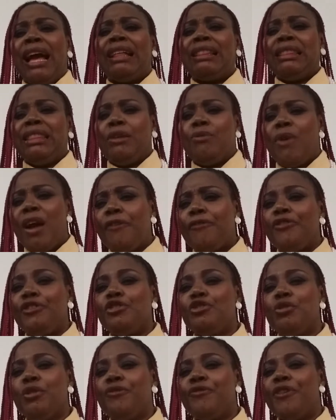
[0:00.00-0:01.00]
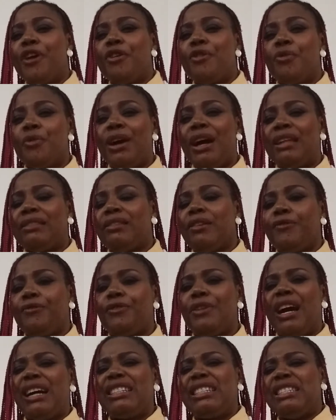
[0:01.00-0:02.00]
uh, the wife is doing very well and they
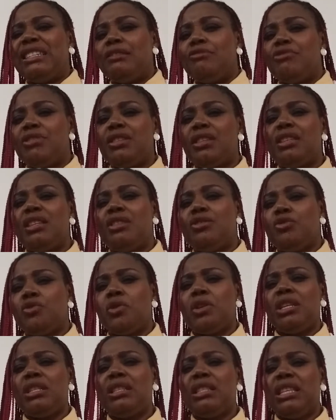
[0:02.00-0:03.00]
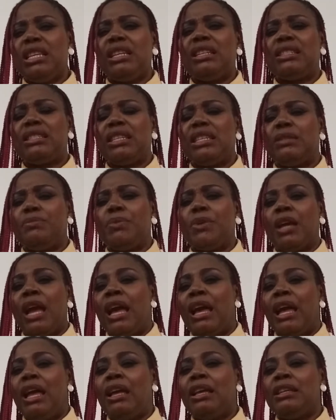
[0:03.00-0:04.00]
feel uh, the reason he's doing this is
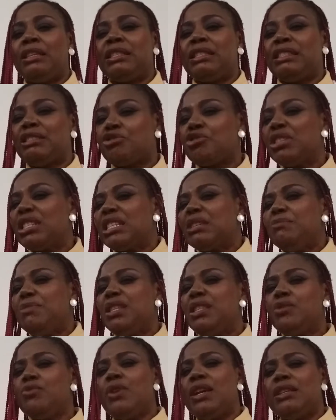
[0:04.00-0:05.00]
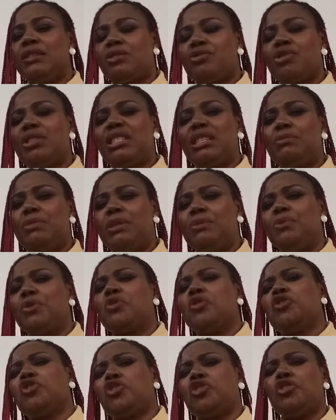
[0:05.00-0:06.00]
uh, is treating me the way he's treating me is
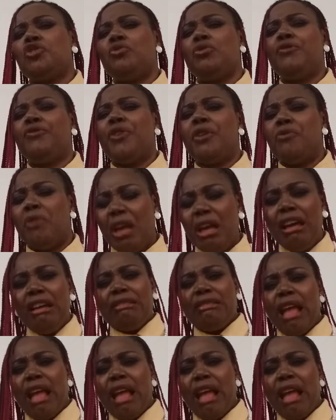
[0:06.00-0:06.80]
because she's doing very well.